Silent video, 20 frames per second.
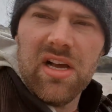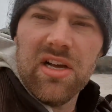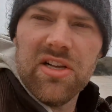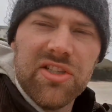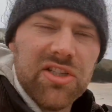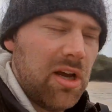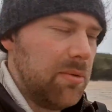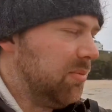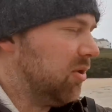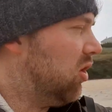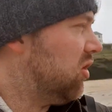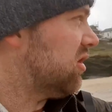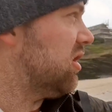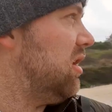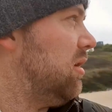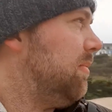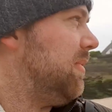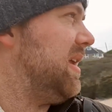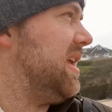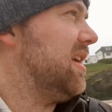So I'm not
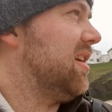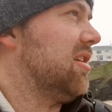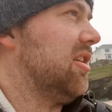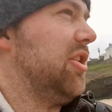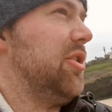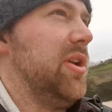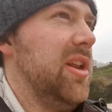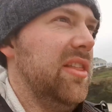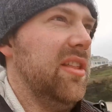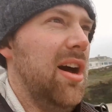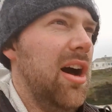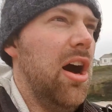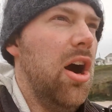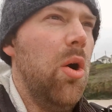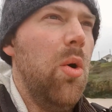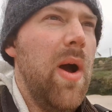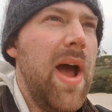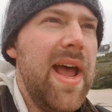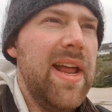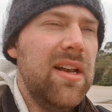going to be including the
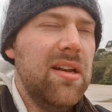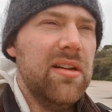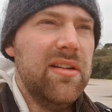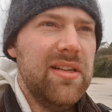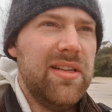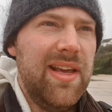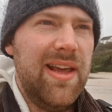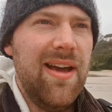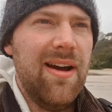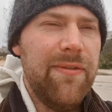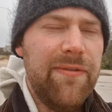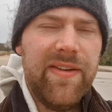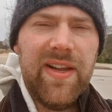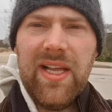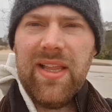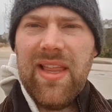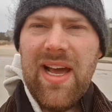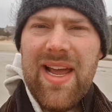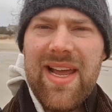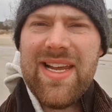whole headland here. I
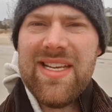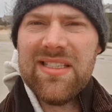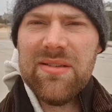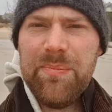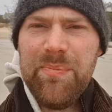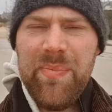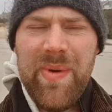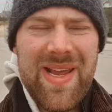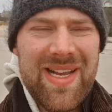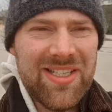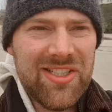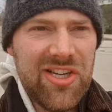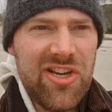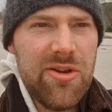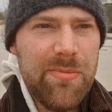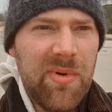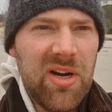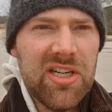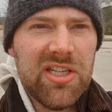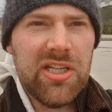think that is a bit
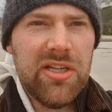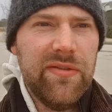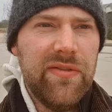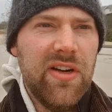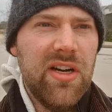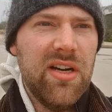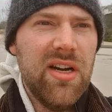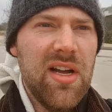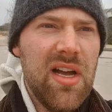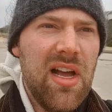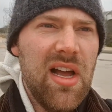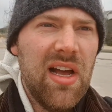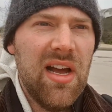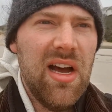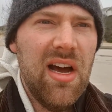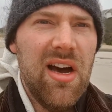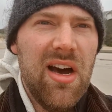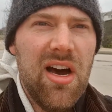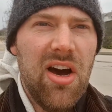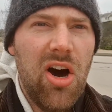too much of a
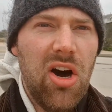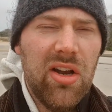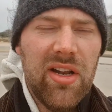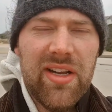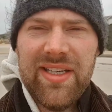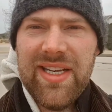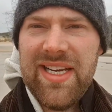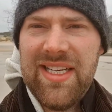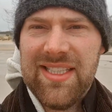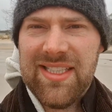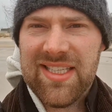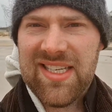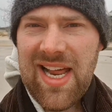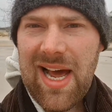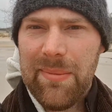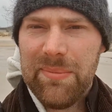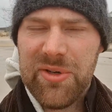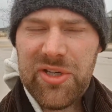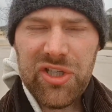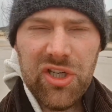holiday
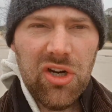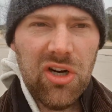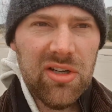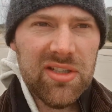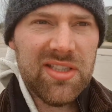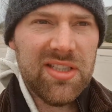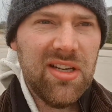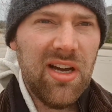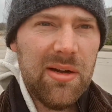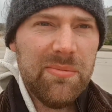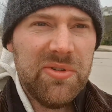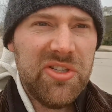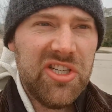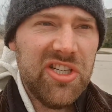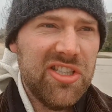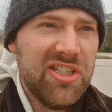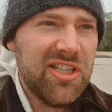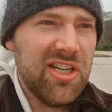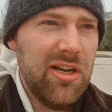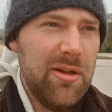snapshot. I'm
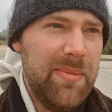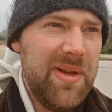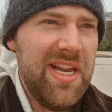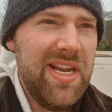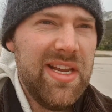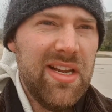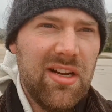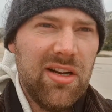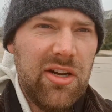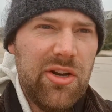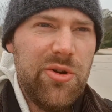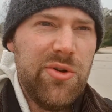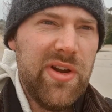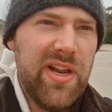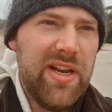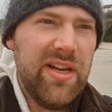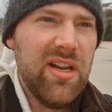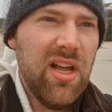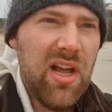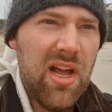just going to be
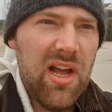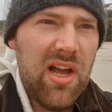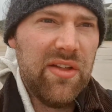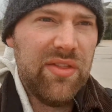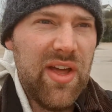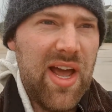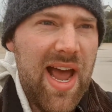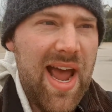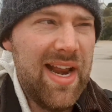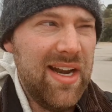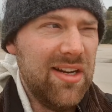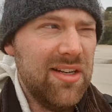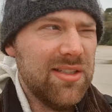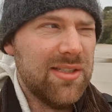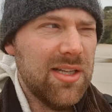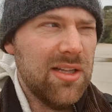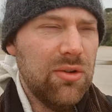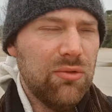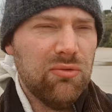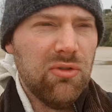including the headland
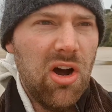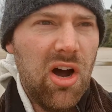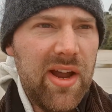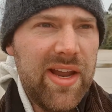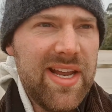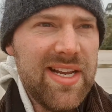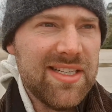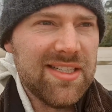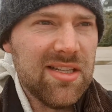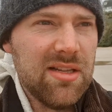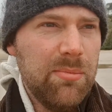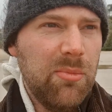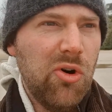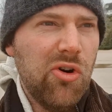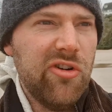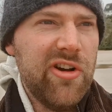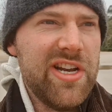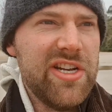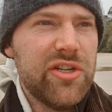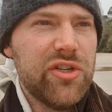to the right. It's the
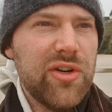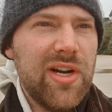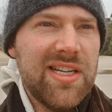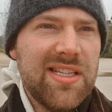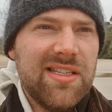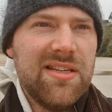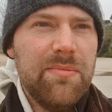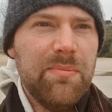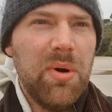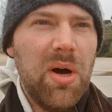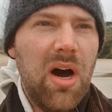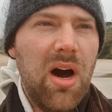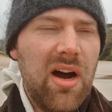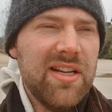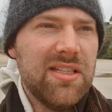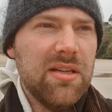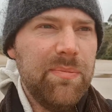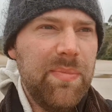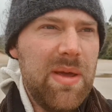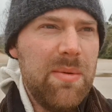more interesting
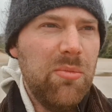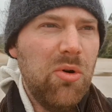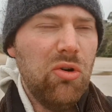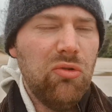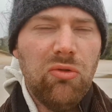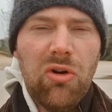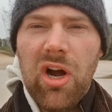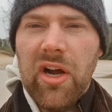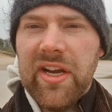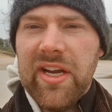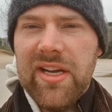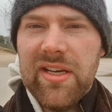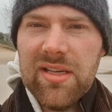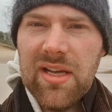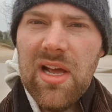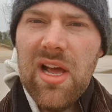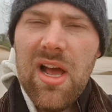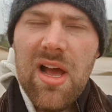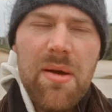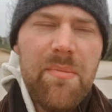part. It's a bit more rugged,
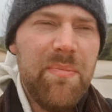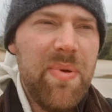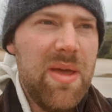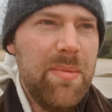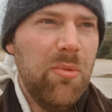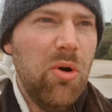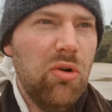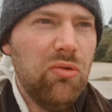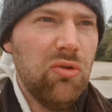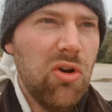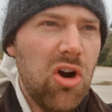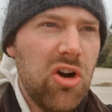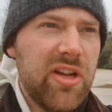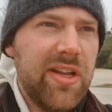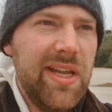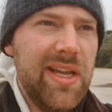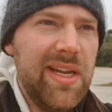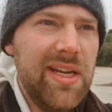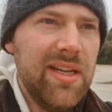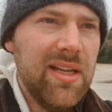a bit more
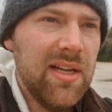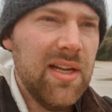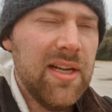rocky.